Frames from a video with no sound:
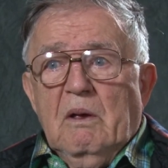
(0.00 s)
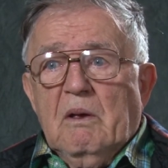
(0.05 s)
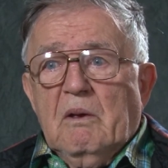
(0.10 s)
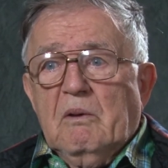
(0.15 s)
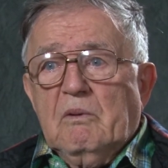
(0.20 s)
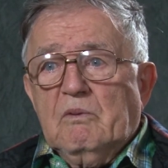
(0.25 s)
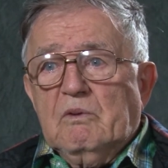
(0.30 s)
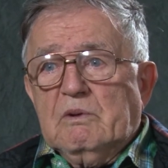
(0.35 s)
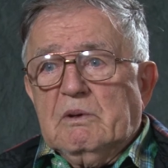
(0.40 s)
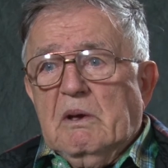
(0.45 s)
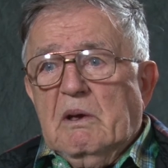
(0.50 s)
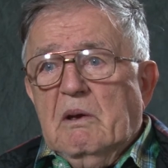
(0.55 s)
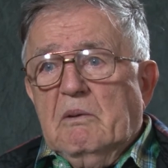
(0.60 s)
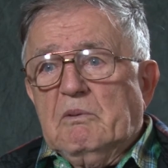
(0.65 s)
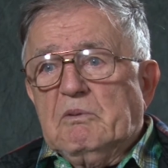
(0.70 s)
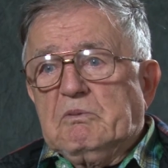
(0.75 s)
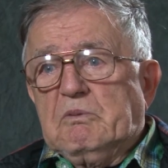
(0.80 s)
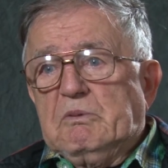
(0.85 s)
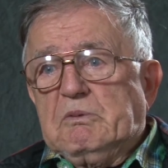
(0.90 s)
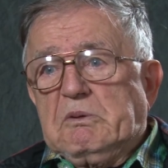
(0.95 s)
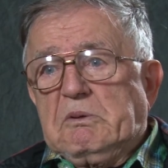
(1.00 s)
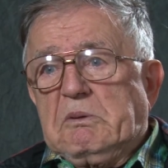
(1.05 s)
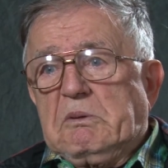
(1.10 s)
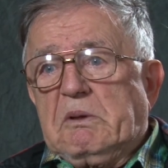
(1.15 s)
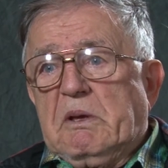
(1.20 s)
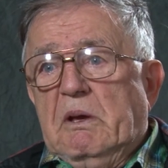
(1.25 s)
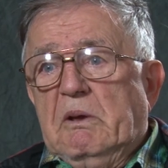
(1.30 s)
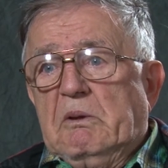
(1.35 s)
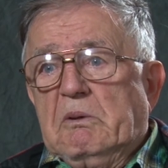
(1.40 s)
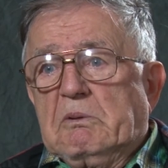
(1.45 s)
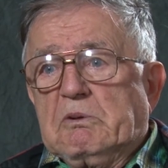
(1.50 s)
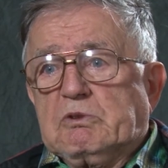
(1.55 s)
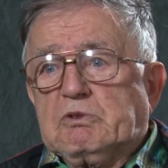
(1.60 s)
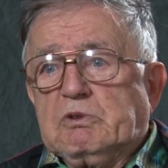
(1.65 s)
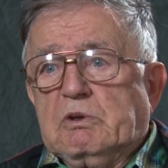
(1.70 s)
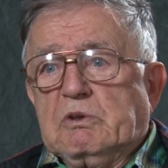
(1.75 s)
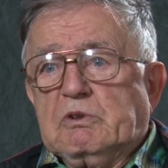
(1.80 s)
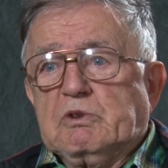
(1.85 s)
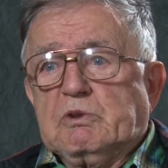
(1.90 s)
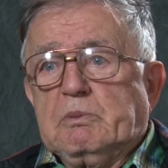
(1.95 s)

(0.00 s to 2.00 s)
I really have a really tender soft